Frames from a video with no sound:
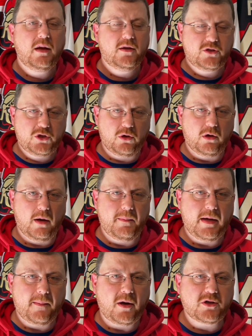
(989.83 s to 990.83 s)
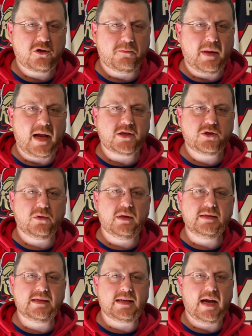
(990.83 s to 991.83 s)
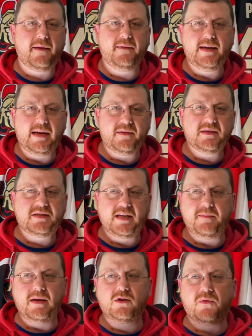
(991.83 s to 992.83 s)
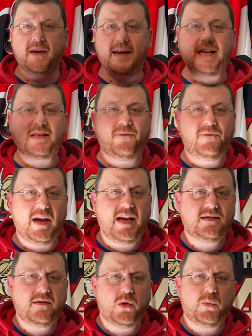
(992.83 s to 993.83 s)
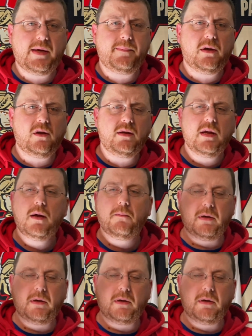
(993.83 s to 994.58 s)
Sure. I mean, I'm not sure Blashill is the guy to take this team into the next phase of the rebuild,